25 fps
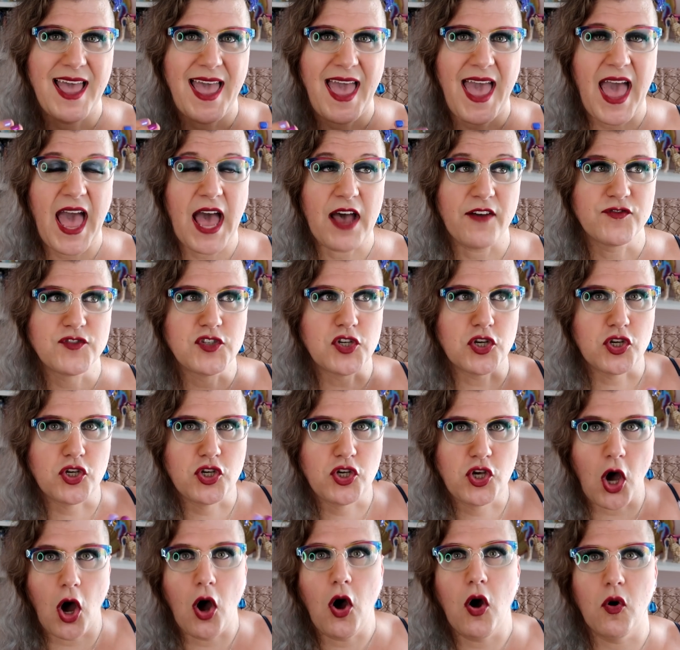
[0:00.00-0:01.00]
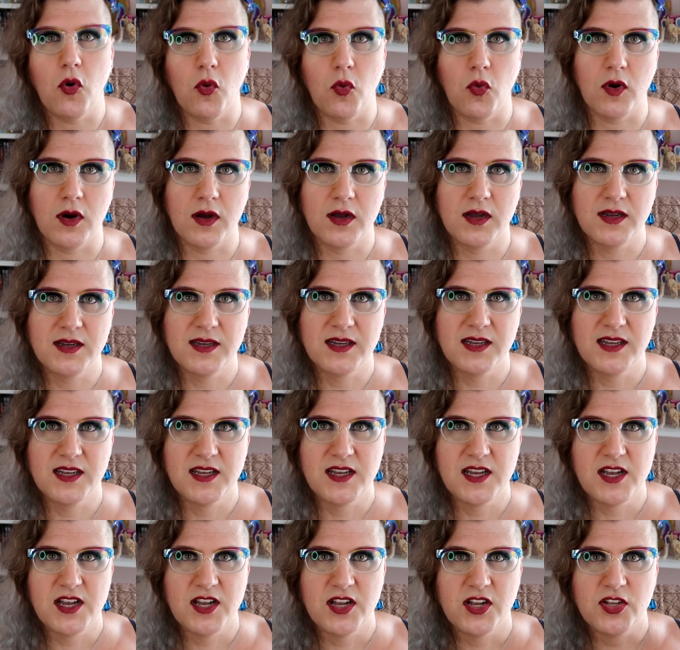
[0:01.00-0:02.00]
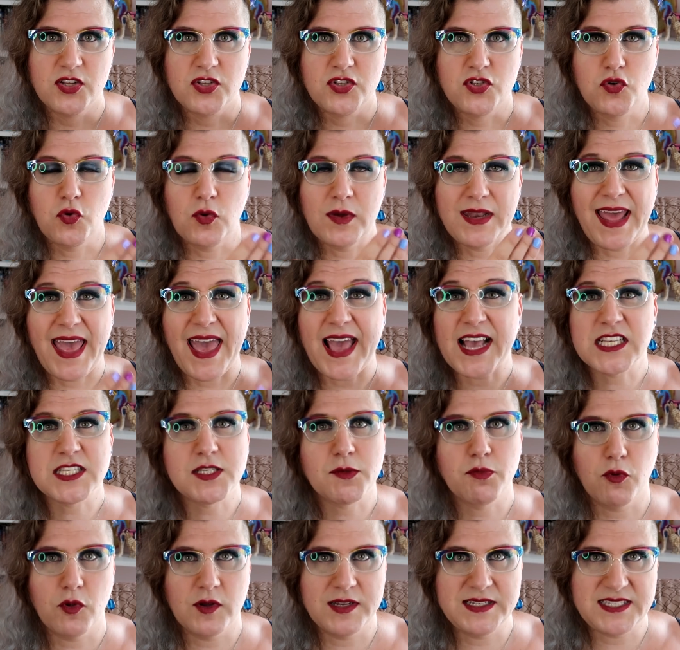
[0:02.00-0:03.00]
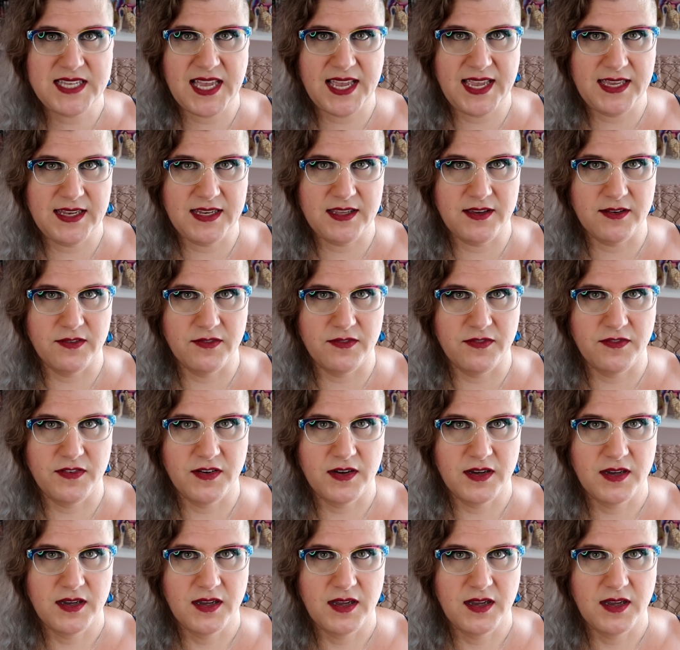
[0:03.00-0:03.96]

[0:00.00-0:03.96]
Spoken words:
have to go to an exploitative